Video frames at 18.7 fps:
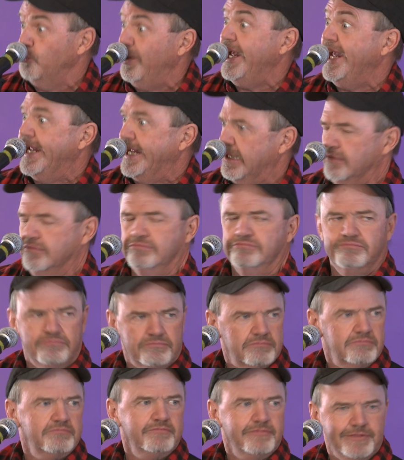away.
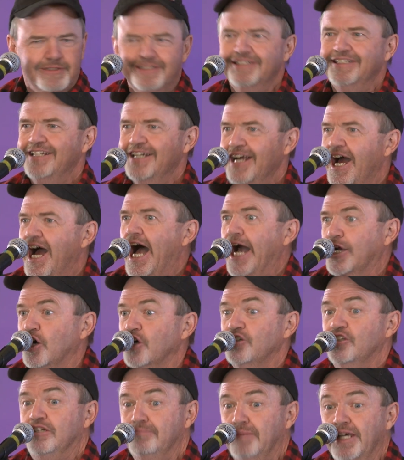I
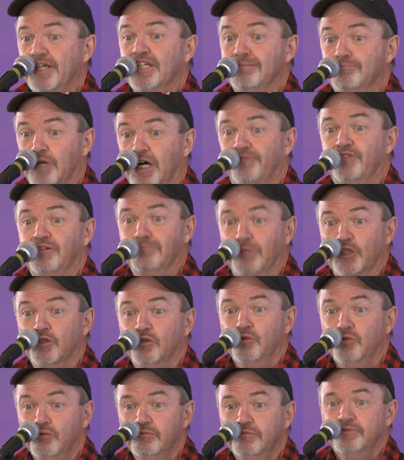got the Meadow Muffin
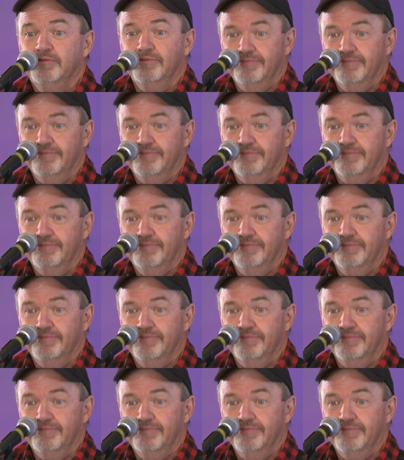Blues